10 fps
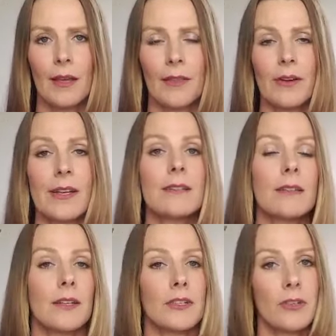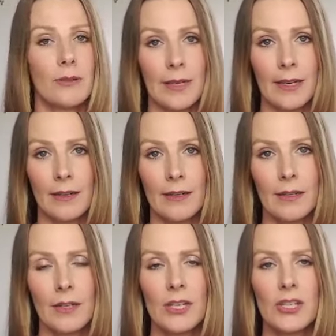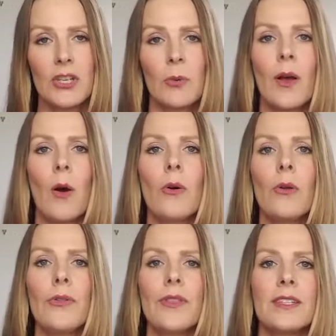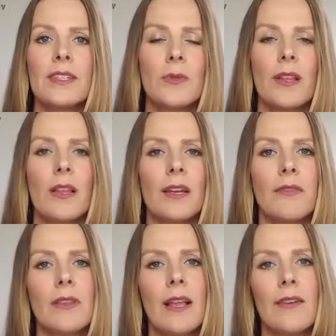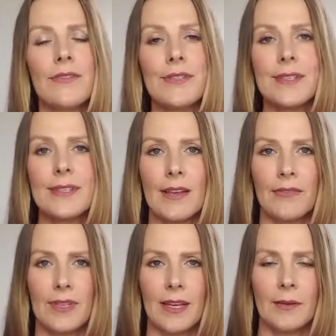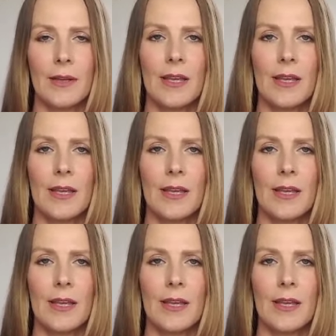There is a lot of trauma here. So we hold this with a lot of love and safety.